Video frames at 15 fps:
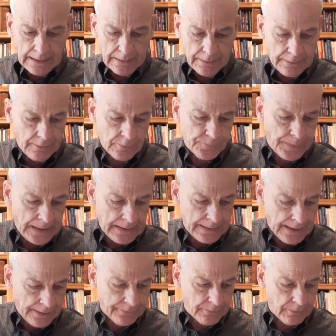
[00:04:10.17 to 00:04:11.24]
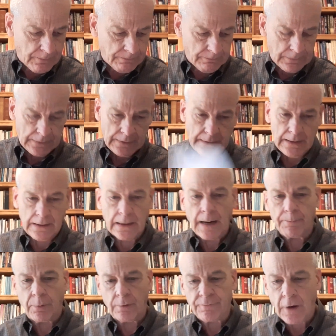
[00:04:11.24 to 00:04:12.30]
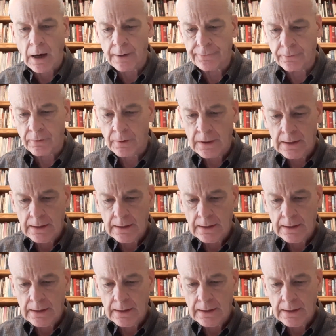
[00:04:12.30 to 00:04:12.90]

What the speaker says: there's been a number of other